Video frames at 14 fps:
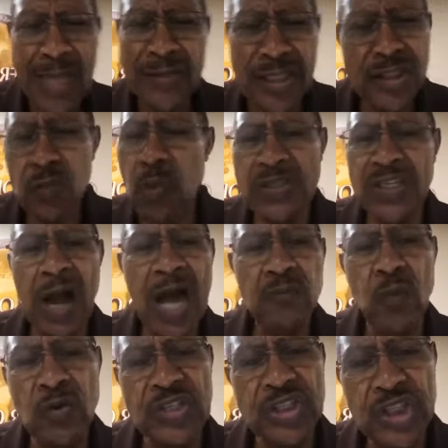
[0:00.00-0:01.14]
This is what God
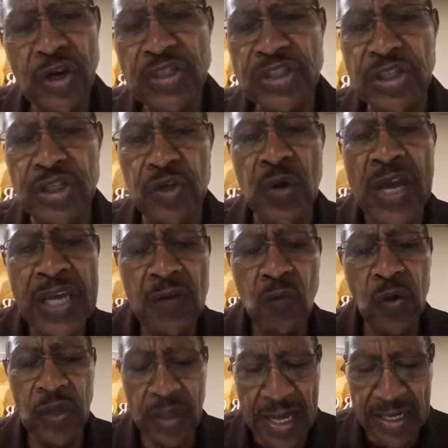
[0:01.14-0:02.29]
wants the church to do. He
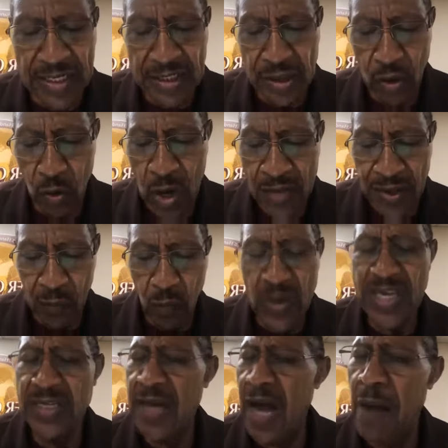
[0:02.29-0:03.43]
wants to let us know that we
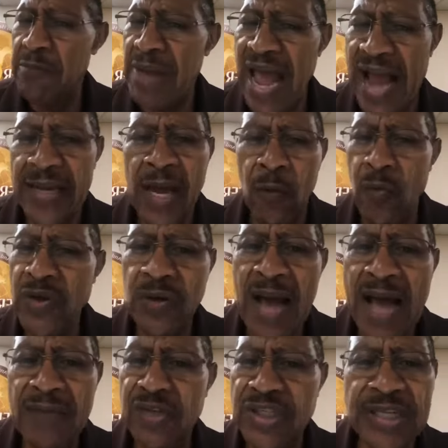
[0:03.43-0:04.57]
can come back. We don't
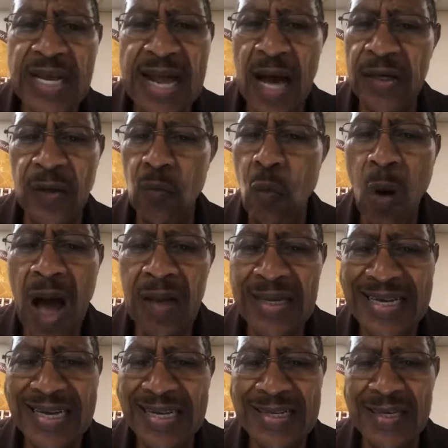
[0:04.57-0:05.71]
have to stay down and wallow
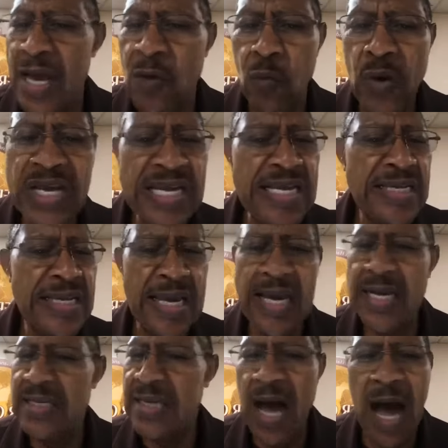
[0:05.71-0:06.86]
in it. We
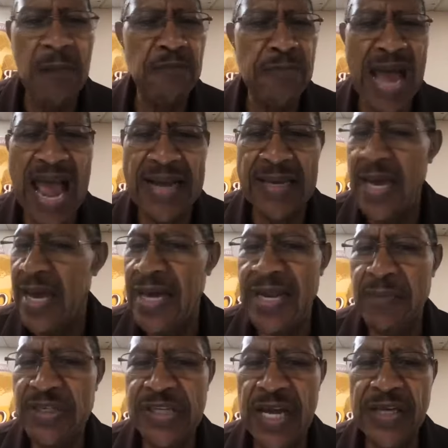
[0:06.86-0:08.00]
can come back. And
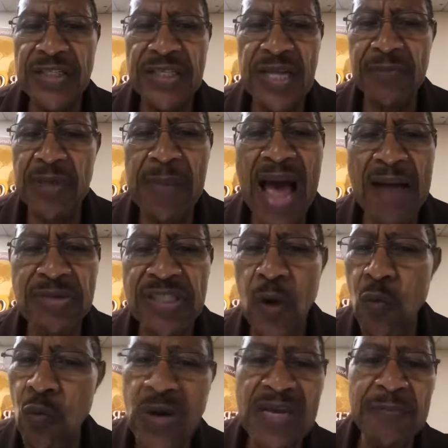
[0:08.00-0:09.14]
let me tell you something. The Bible said,
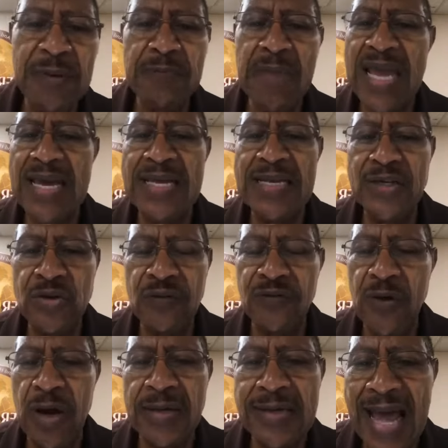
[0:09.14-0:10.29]
weeping may endure
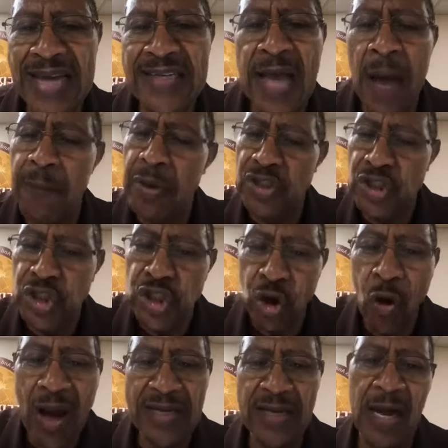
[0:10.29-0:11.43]
for a night, but
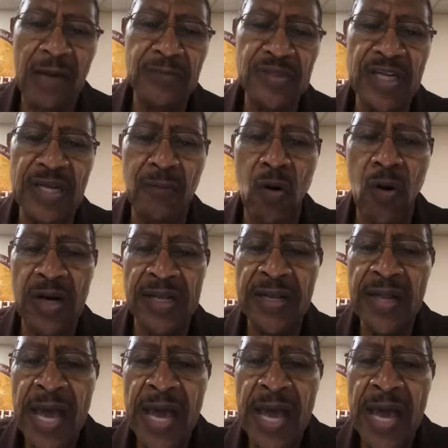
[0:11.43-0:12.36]
joy comes in the morning.